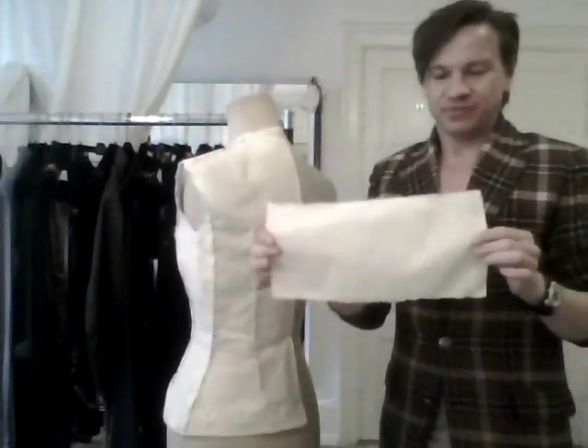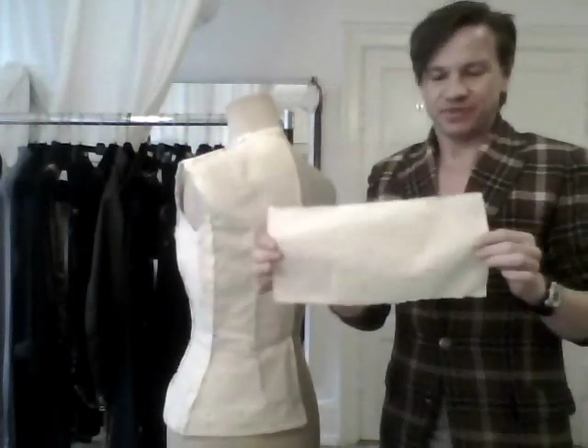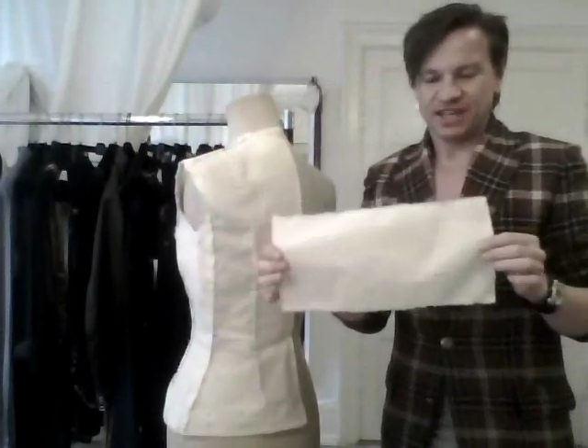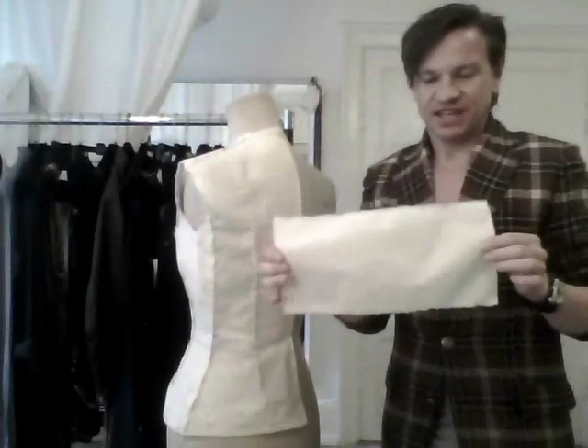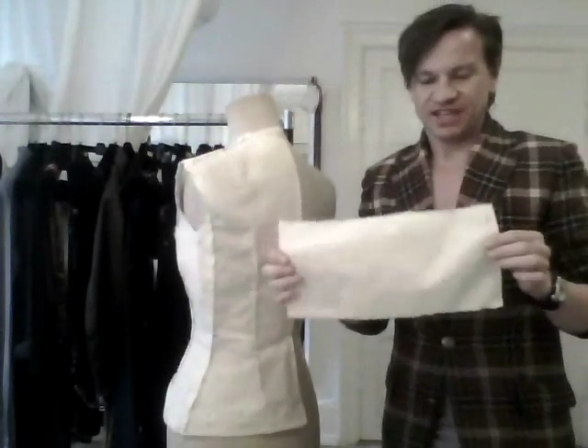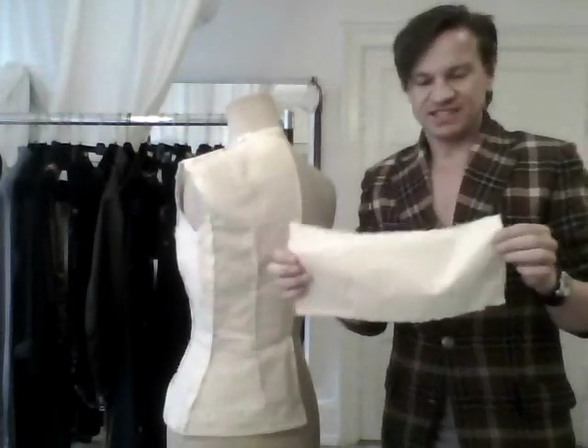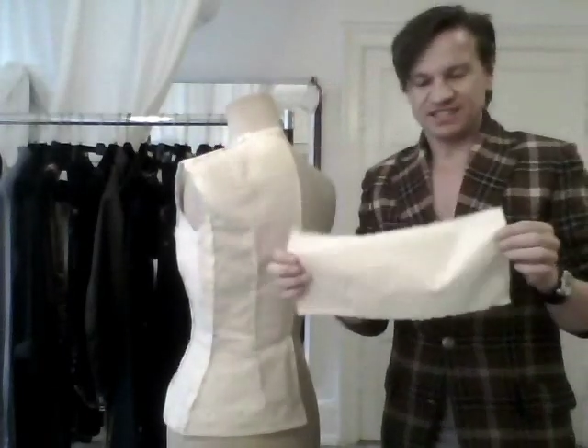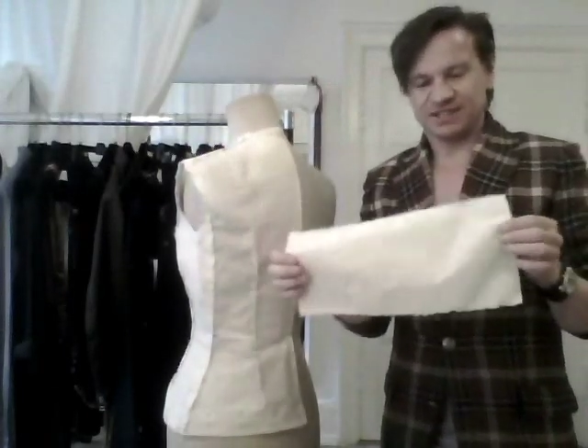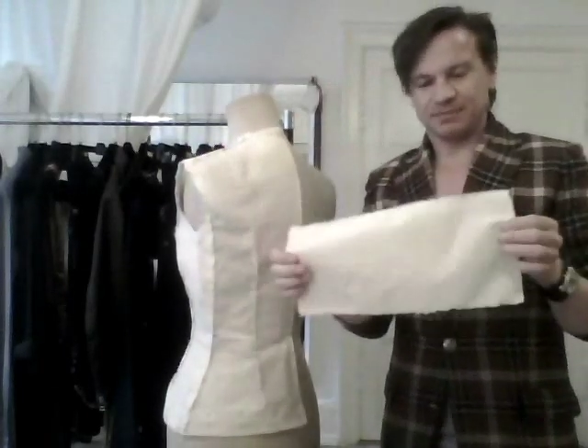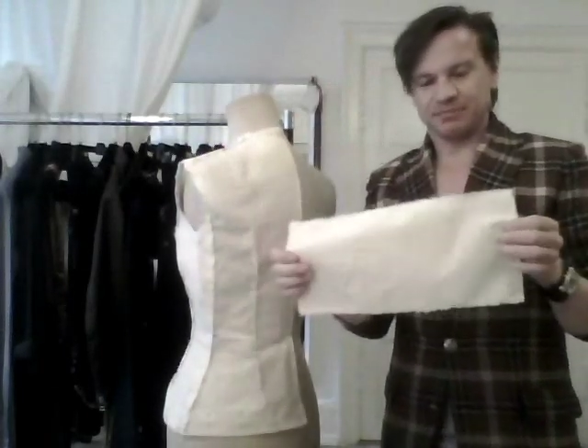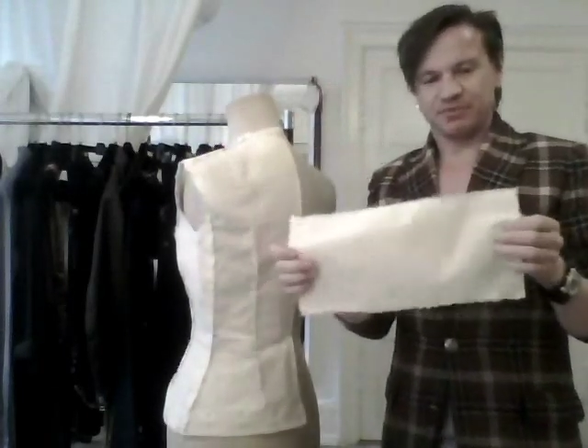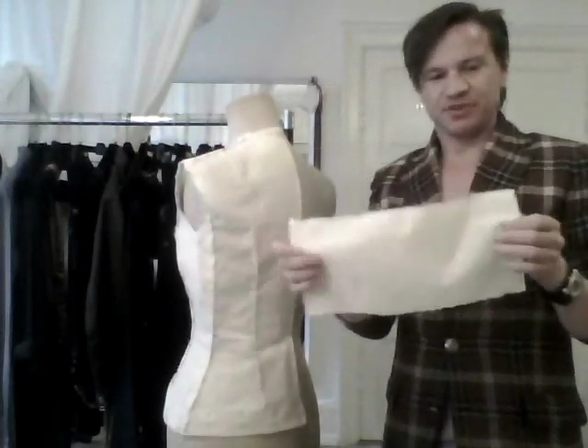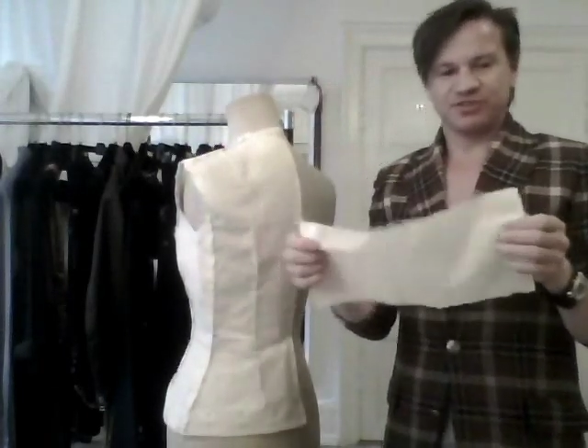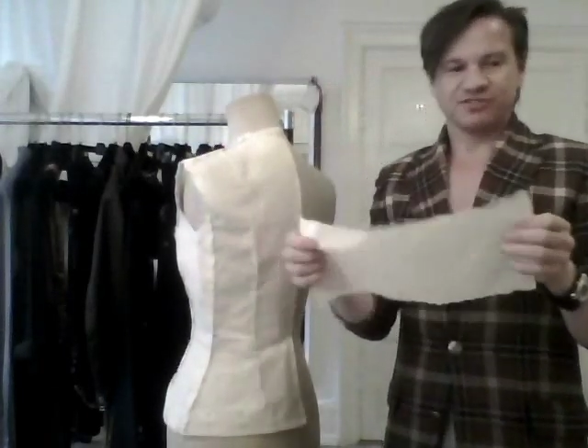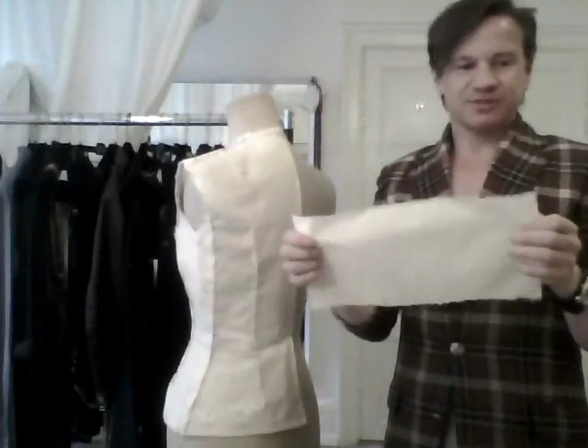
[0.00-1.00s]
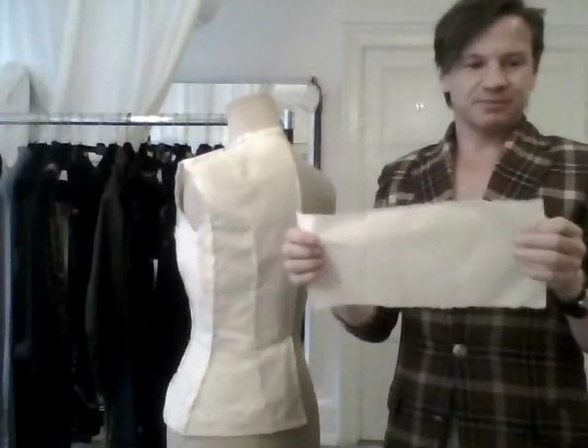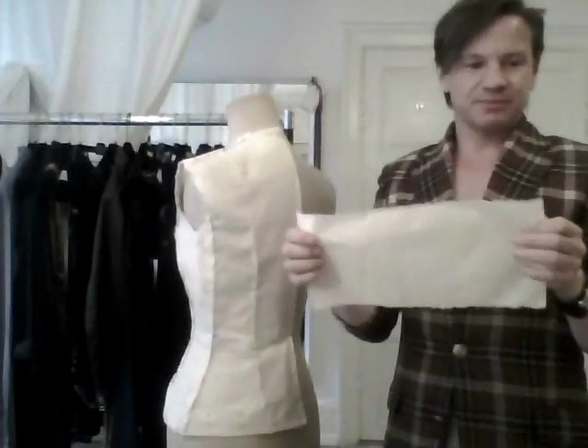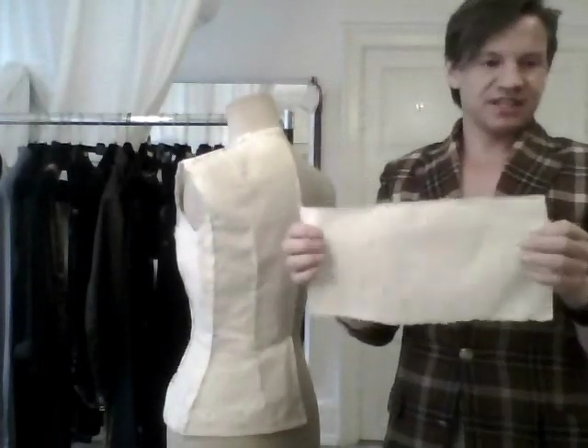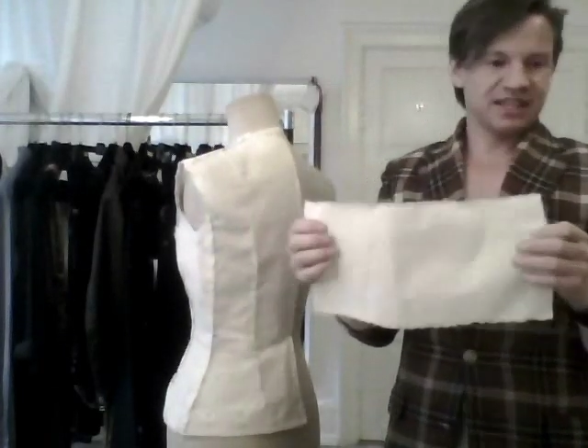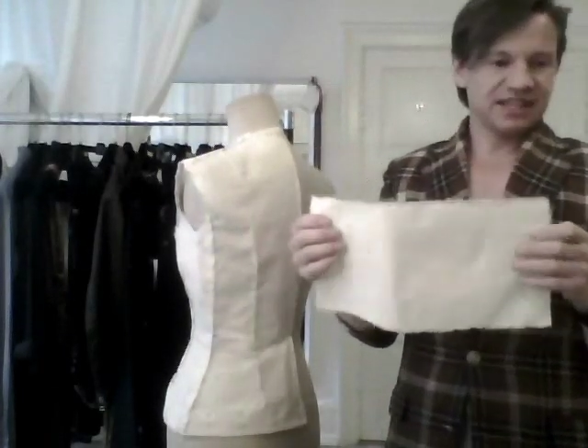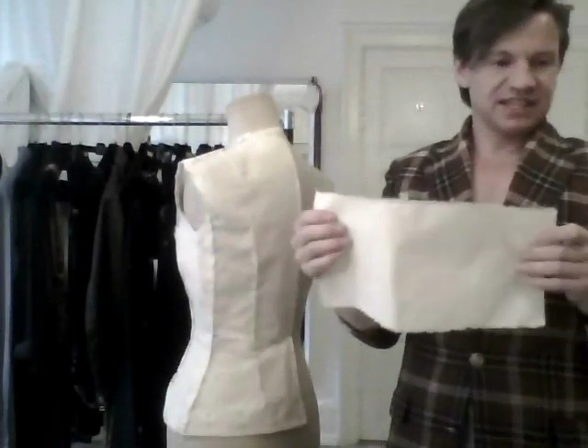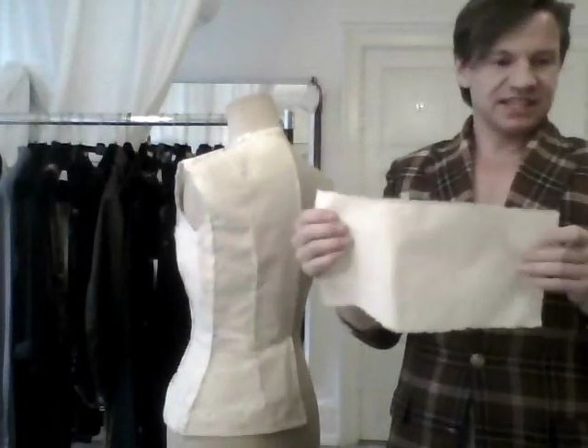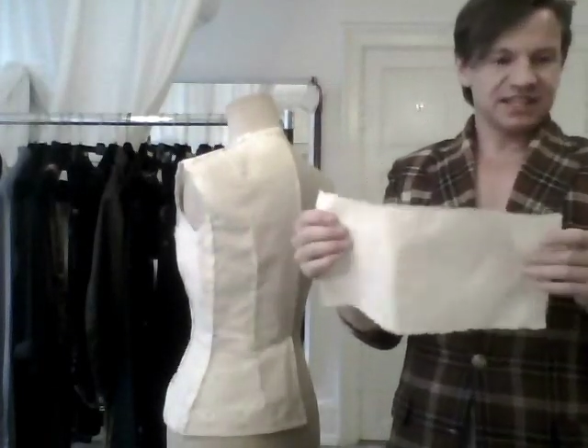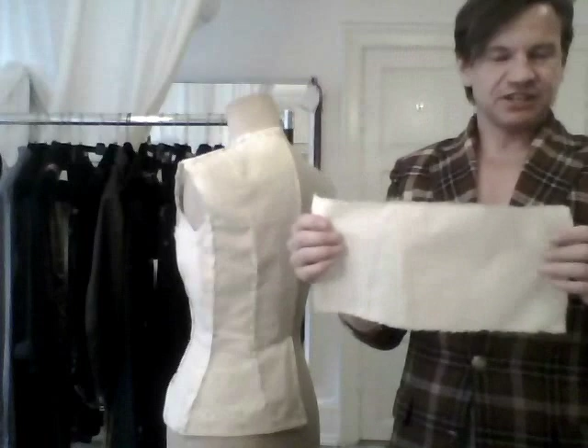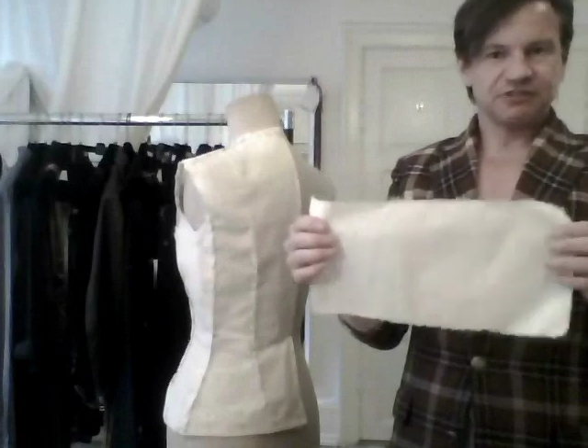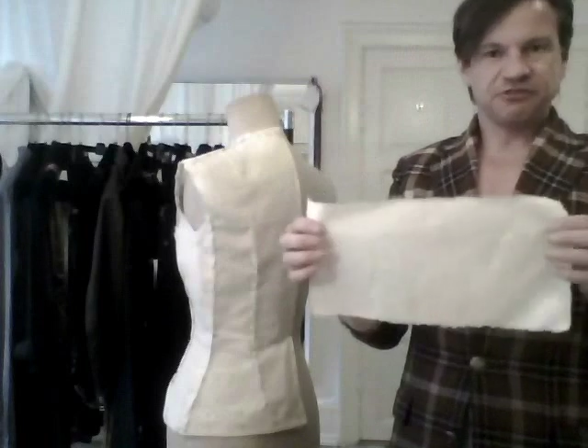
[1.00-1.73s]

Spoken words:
and it's approximately